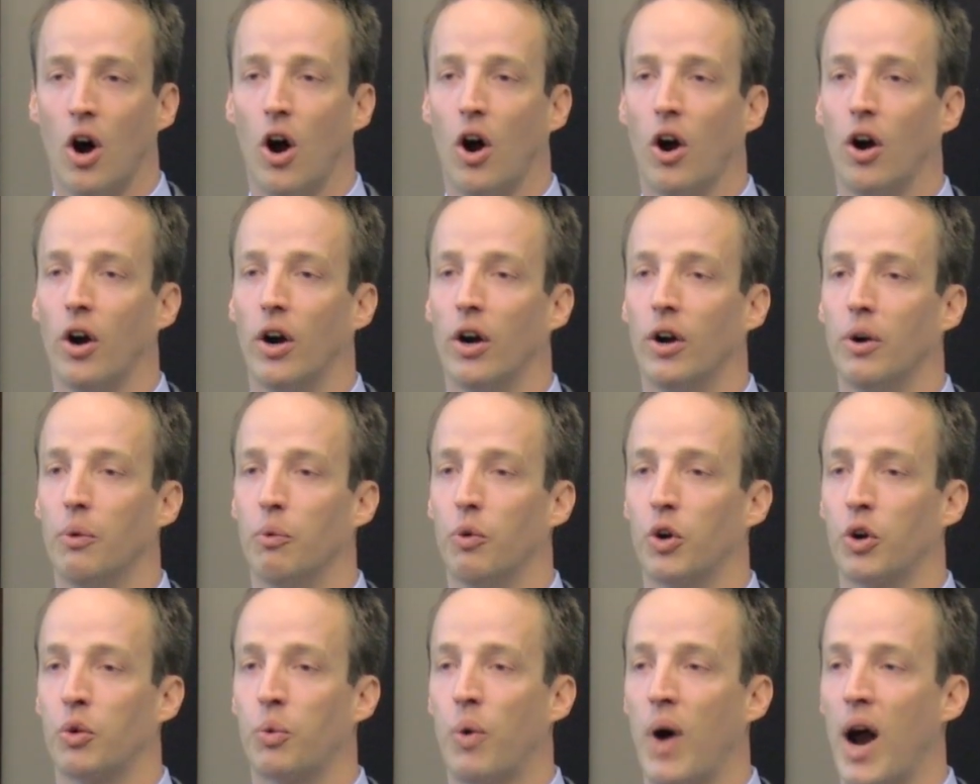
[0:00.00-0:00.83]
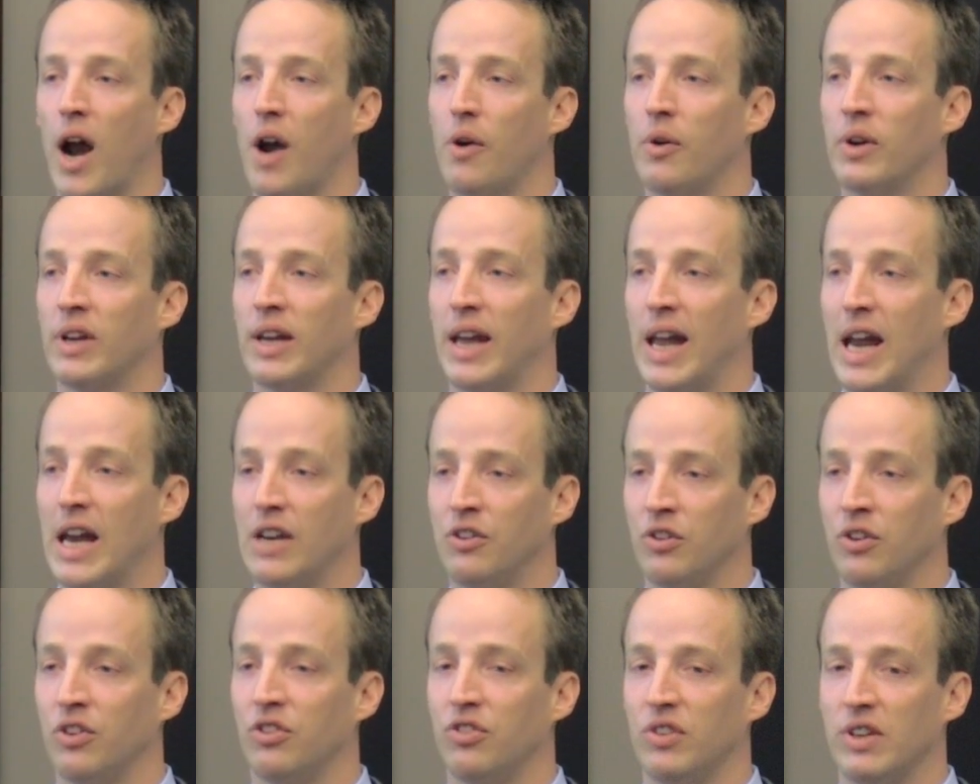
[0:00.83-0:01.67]
are requiring
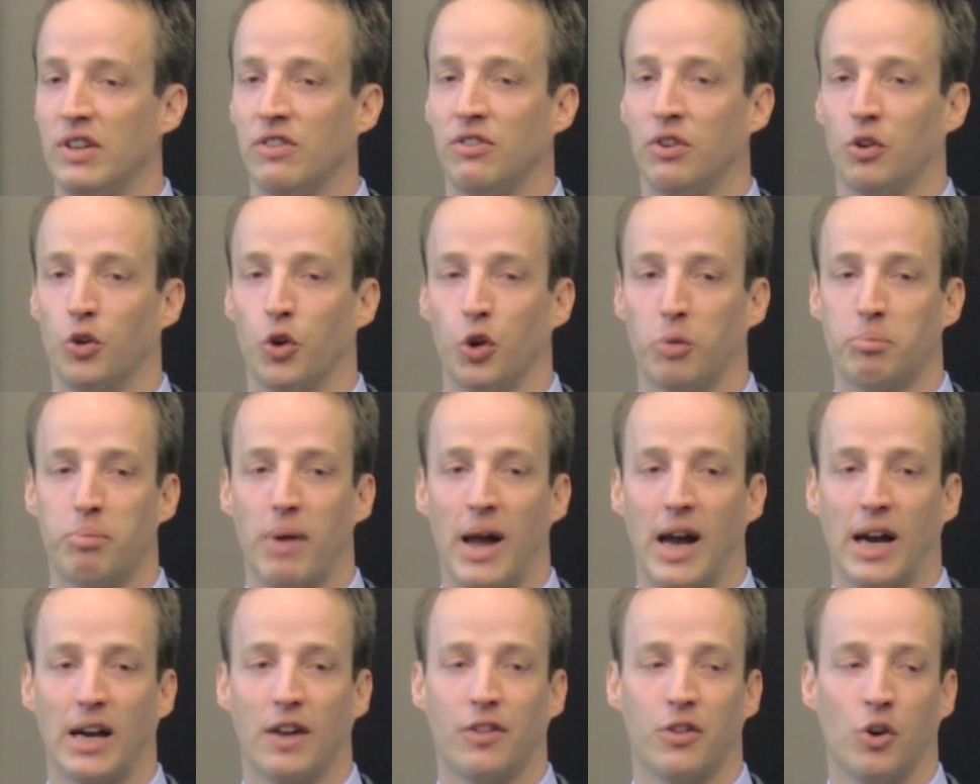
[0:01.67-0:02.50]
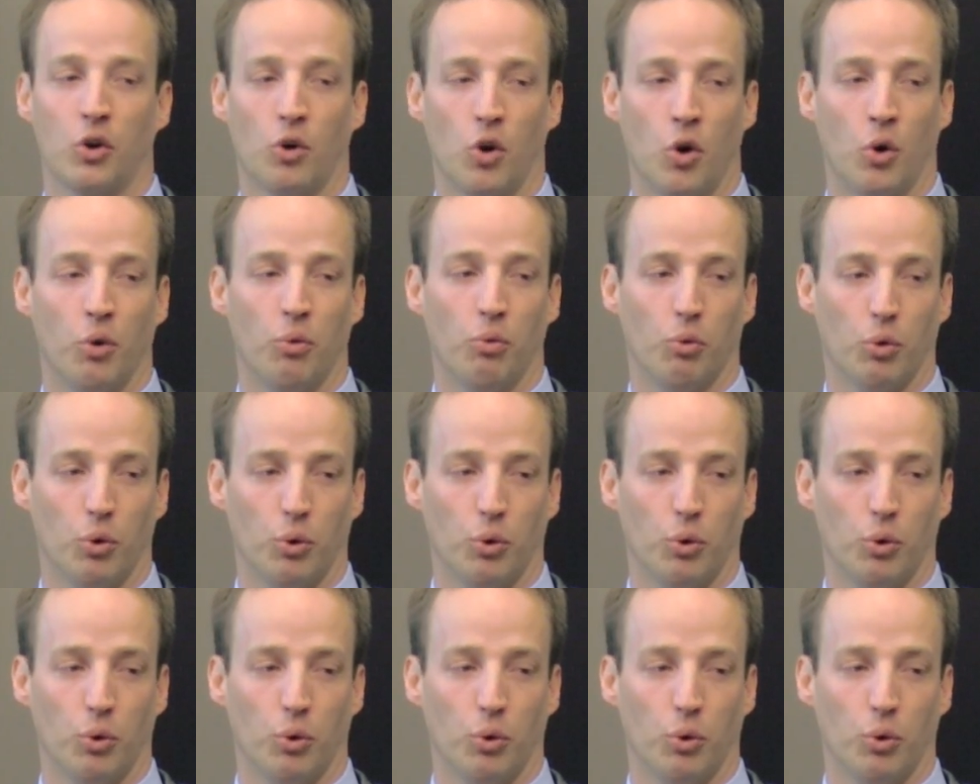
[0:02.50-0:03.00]
agencies to look back at their own